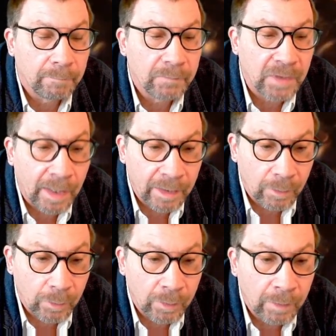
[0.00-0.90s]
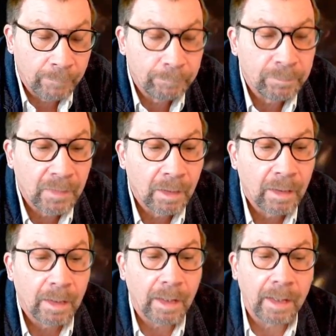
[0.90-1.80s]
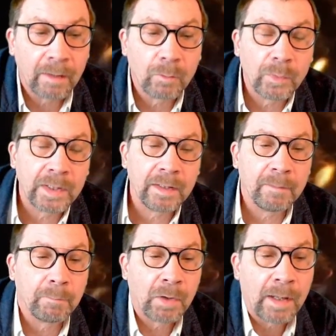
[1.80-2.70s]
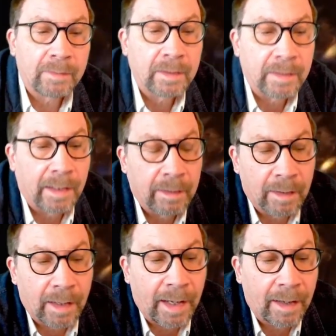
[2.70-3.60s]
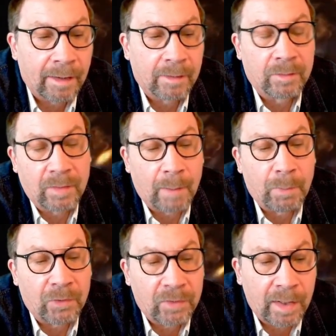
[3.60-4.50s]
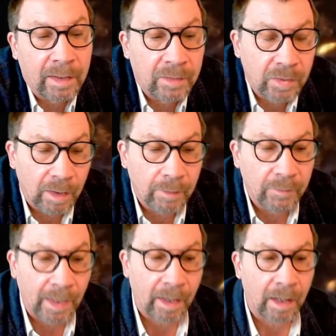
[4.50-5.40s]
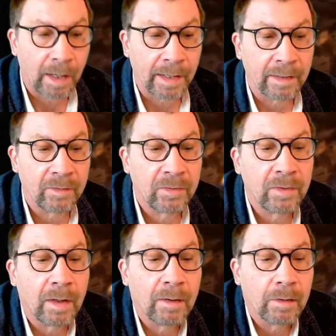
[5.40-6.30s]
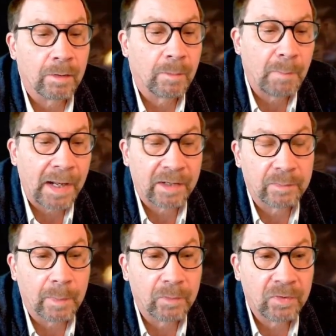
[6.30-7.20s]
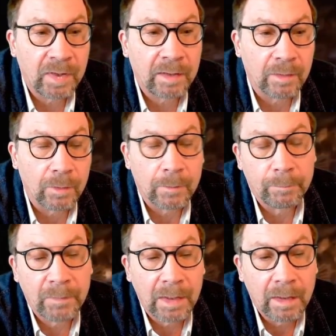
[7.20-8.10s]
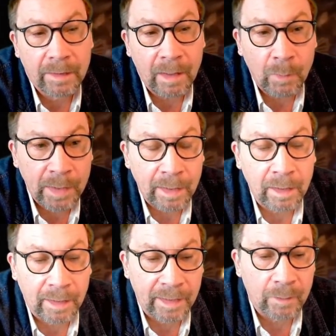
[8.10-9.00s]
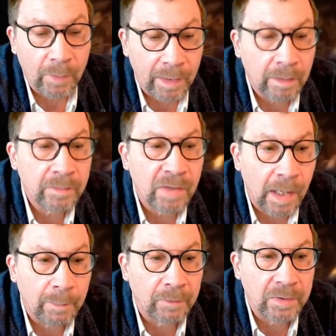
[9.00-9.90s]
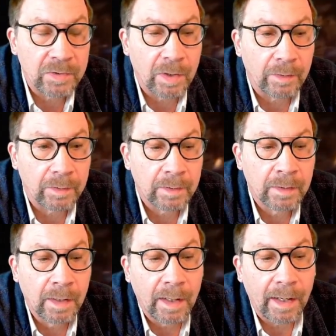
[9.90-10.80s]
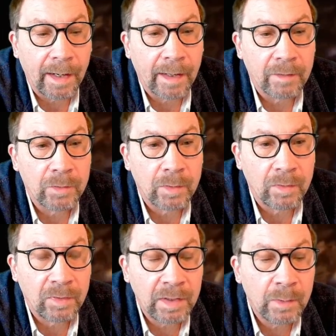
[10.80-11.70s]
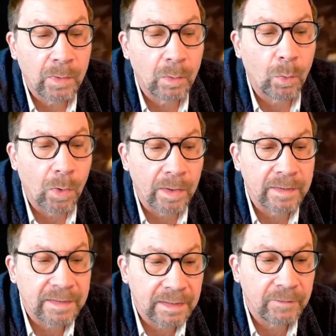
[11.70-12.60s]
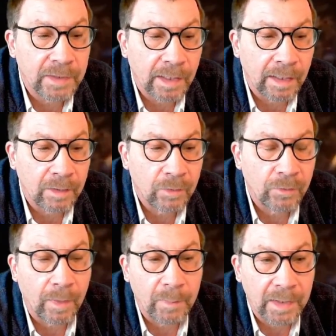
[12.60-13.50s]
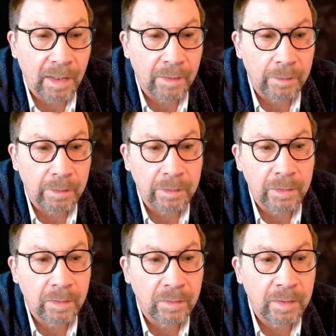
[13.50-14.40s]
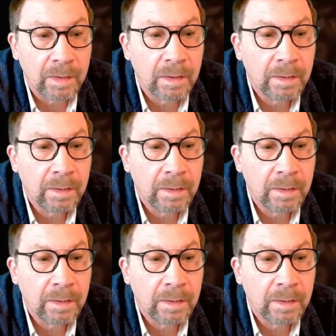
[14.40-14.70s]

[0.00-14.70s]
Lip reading: diode, and we plot the data as a percentage of that highest or maximum signal. That way they lay right on top of each other, and you can see when one deviates from the other, and you can see,